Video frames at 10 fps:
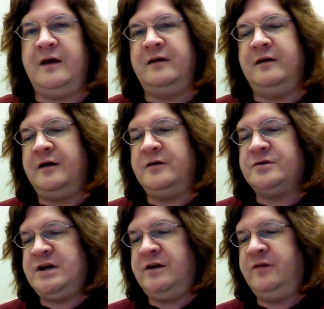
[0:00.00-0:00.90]
and
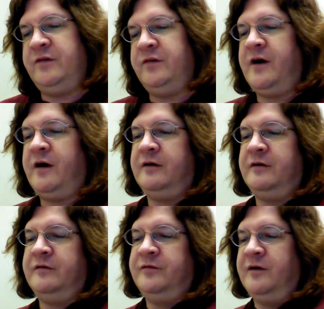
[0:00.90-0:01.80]
she is the
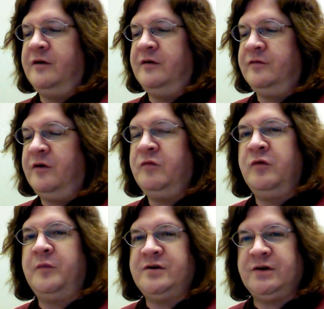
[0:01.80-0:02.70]
star of
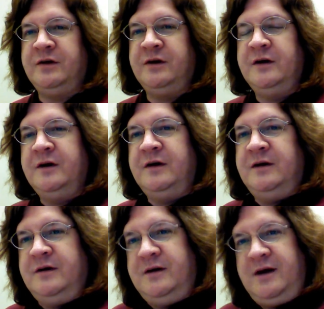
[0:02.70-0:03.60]
Christmas Special,
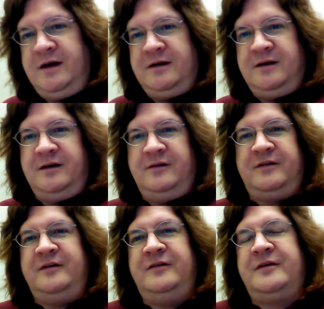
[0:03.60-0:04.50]
and
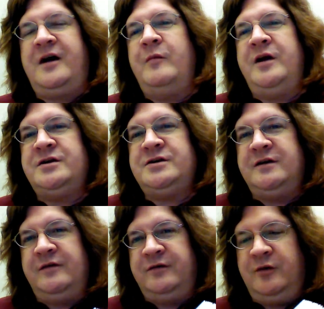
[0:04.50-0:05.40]
it's a combination
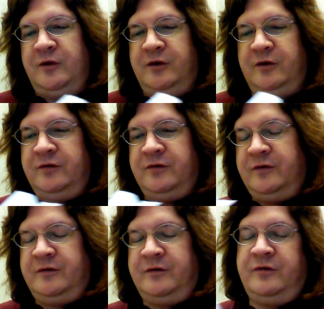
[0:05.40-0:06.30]
of those two worlds,
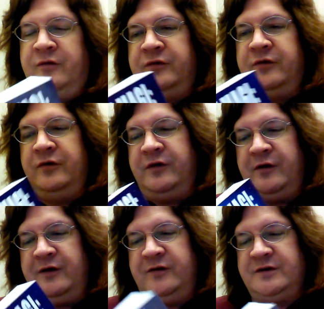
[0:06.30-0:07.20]
or those two
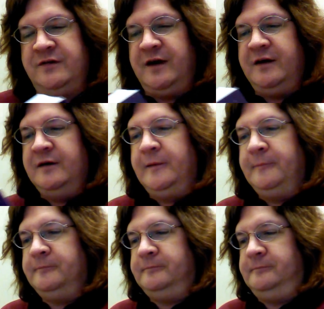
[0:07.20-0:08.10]
series, I should say.
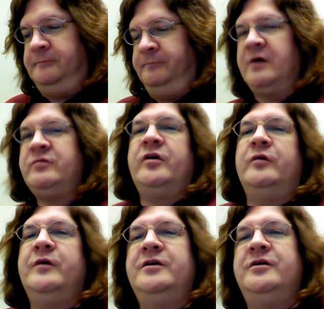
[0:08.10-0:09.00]
I'm just
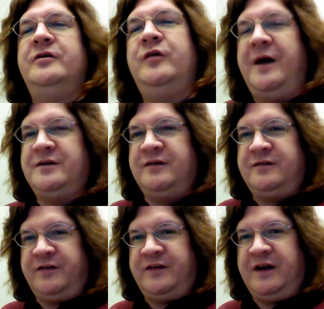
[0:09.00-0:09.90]
going to read you a few
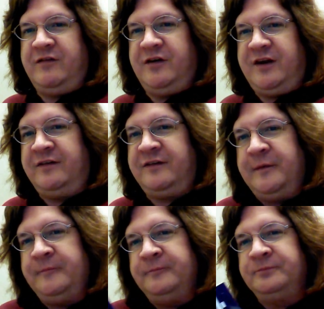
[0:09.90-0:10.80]
pages just to give you a taste.